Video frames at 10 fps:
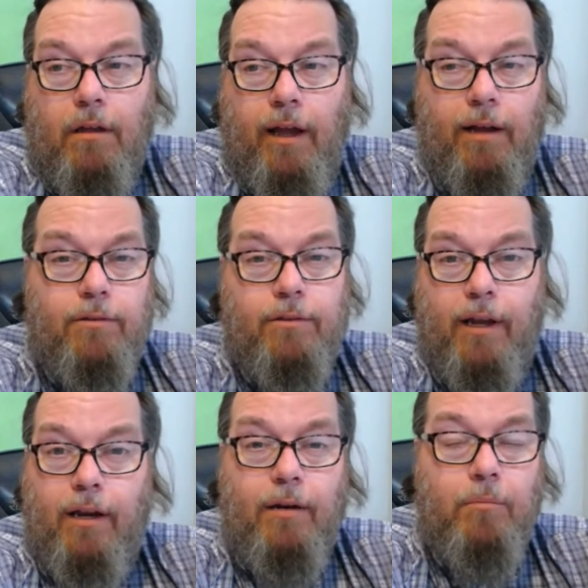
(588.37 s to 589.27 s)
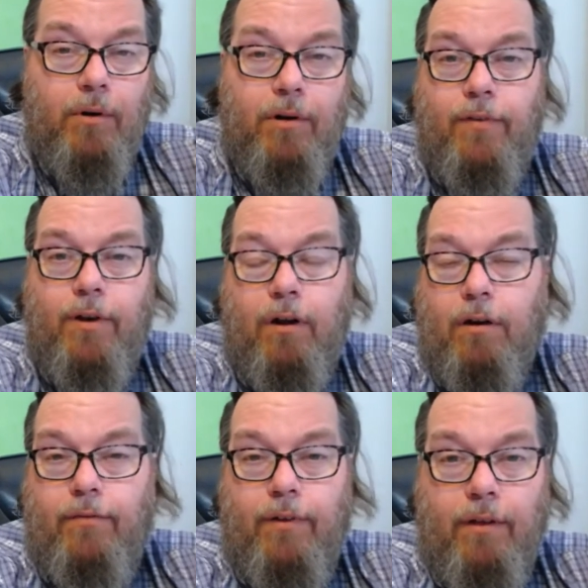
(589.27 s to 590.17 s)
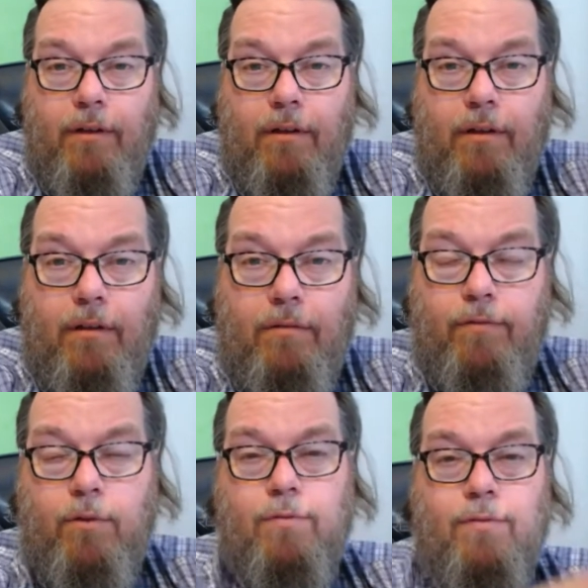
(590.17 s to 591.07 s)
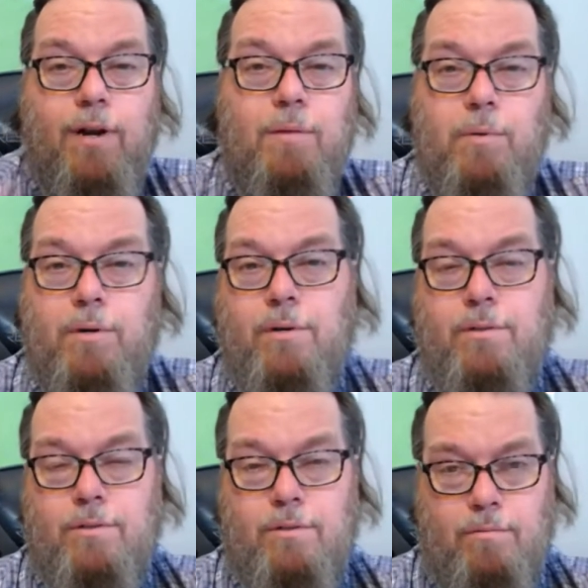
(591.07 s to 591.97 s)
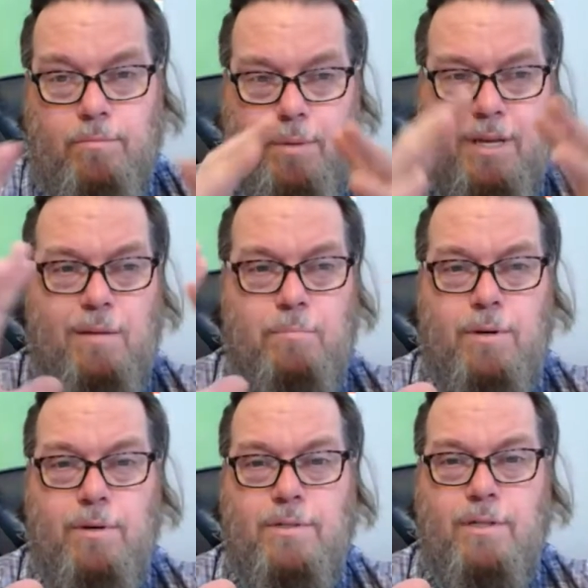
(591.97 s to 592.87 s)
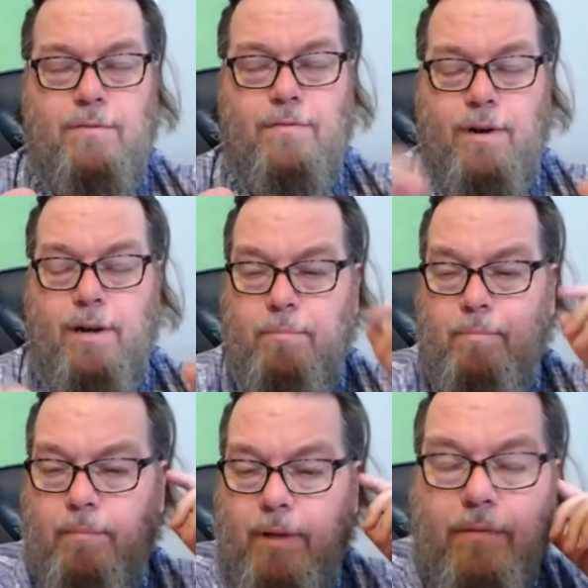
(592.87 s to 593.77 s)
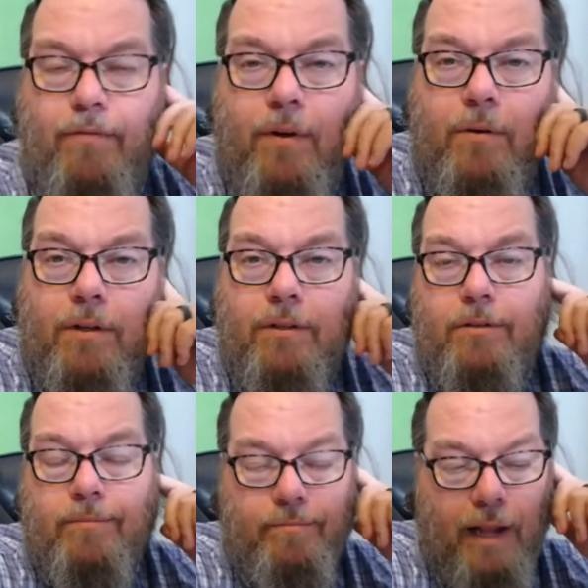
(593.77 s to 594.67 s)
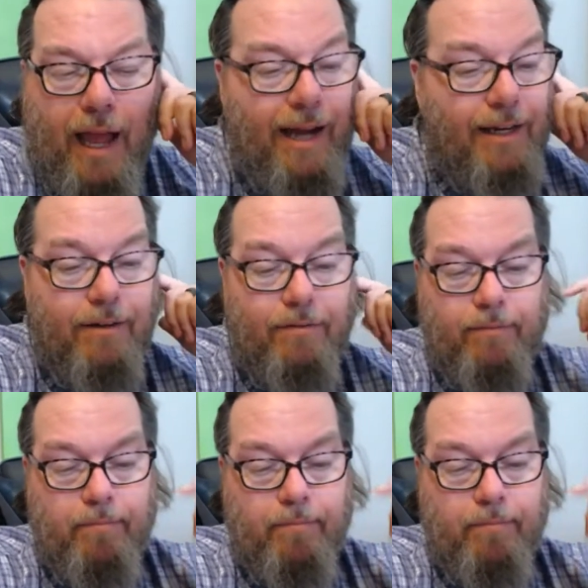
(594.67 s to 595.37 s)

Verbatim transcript: outstanding bird photography, full frame birds, big birds in the frame, in focus, active.